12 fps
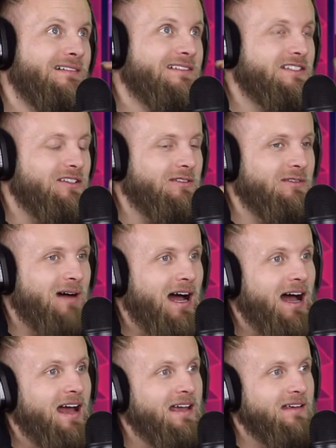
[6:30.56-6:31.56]
so
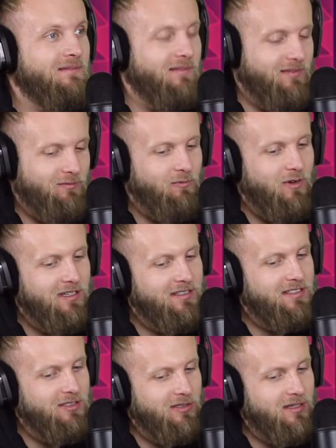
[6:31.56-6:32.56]
one
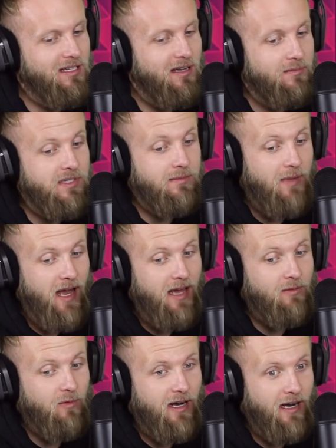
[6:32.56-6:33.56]
story comes to
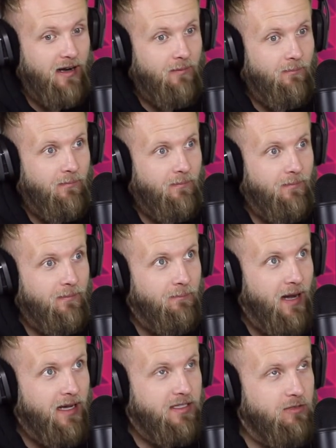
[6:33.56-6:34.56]
mind where
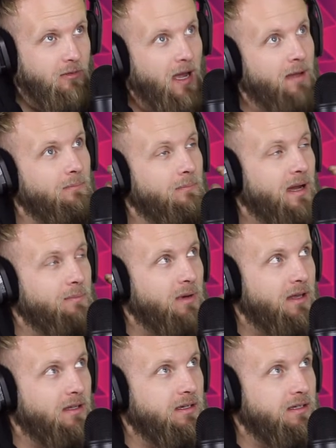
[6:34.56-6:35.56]
my
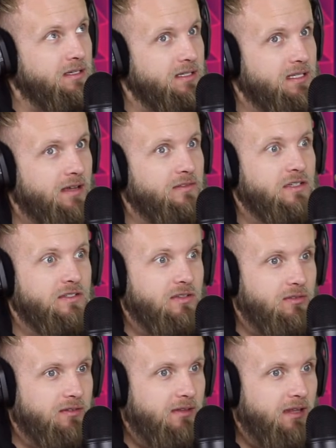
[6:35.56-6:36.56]
brother is 7 years
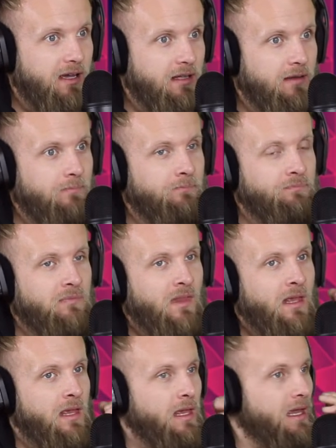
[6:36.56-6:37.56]
older than I am.
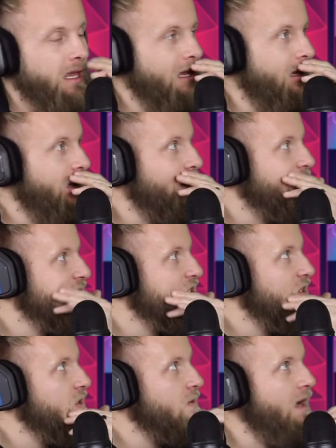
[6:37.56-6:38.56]
And
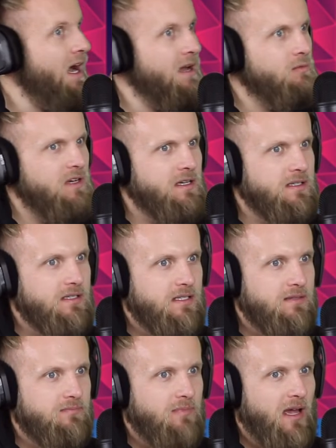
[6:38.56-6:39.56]
so I
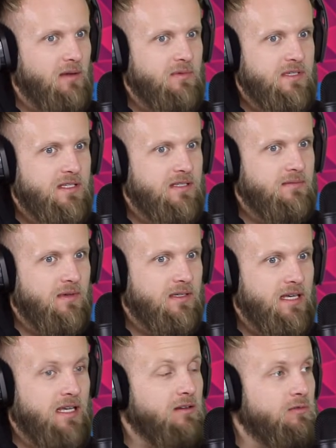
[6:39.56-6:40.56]
was a
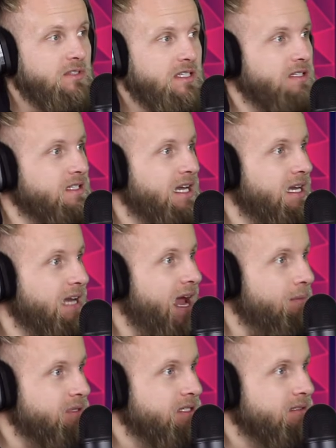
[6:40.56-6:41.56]
kid who was still taking
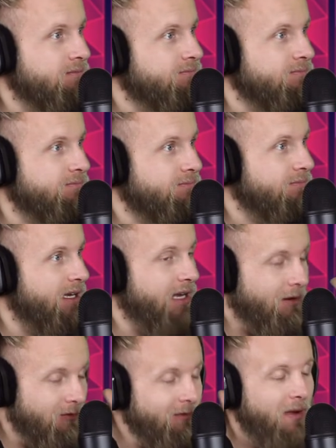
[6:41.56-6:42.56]
naps. And I
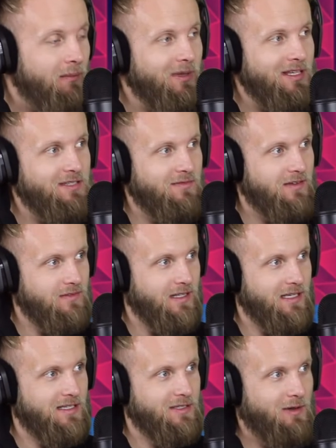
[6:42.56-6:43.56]
remember this
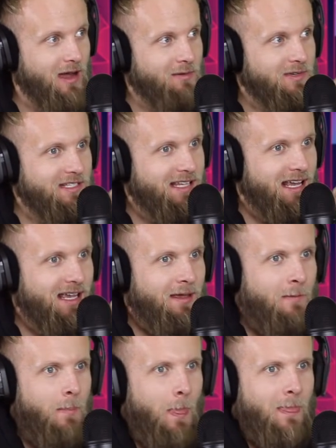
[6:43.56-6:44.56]
vividly. So I was like,
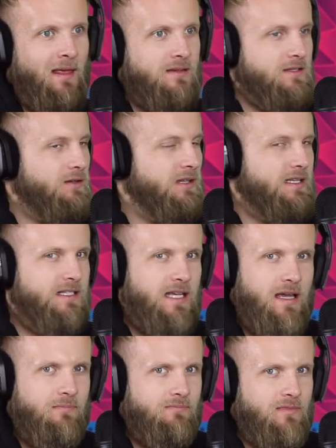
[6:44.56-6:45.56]
so let's
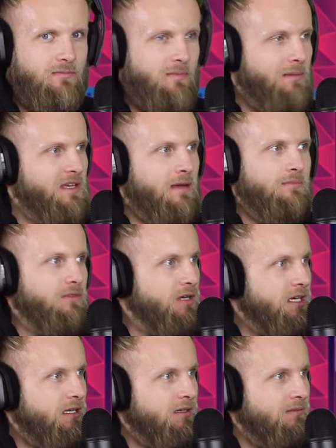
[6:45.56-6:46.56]
say maybe I'm
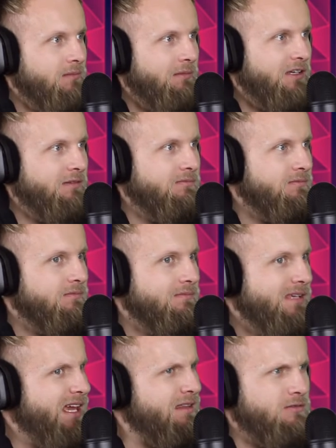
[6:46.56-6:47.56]
three, maybe I'm
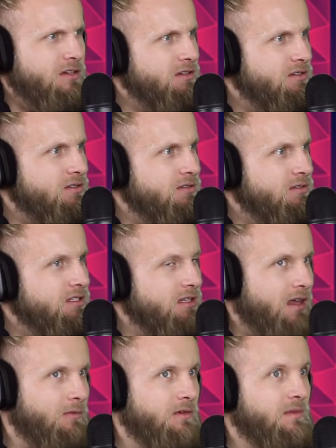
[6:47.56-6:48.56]
3 years old. So
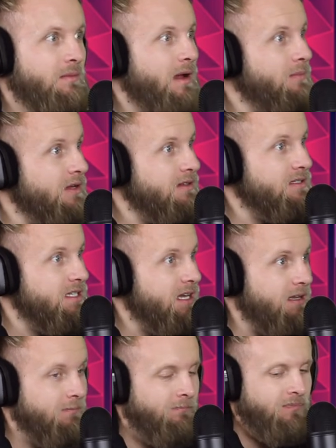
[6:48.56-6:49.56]
that would mean my brother's
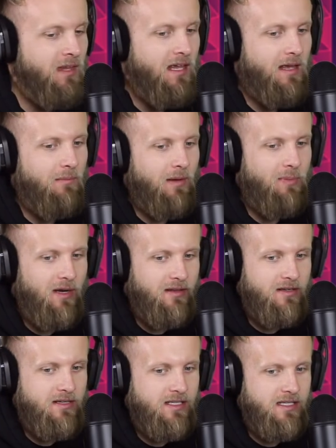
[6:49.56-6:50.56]
10. Yeah. And my
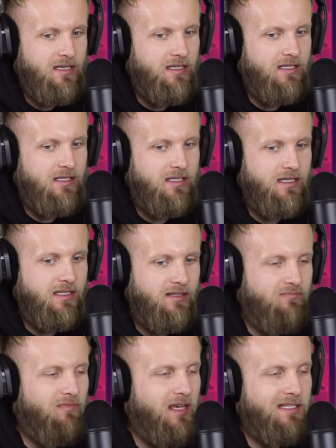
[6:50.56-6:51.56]
brother has
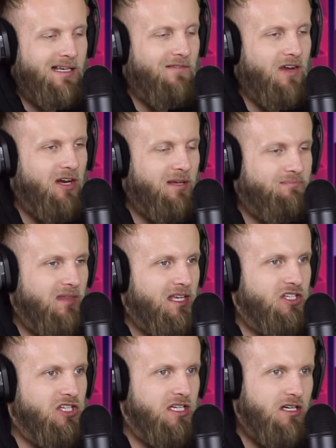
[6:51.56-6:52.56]
like a very
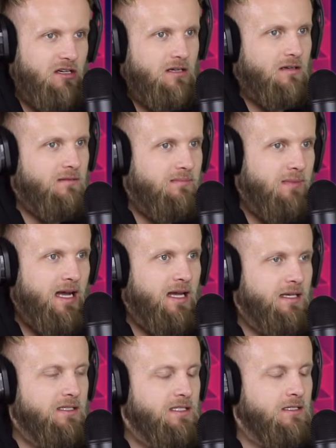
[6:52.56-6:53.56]
engineer
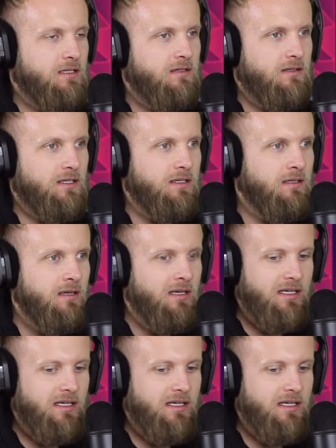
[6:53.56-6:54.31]
mind, you know. He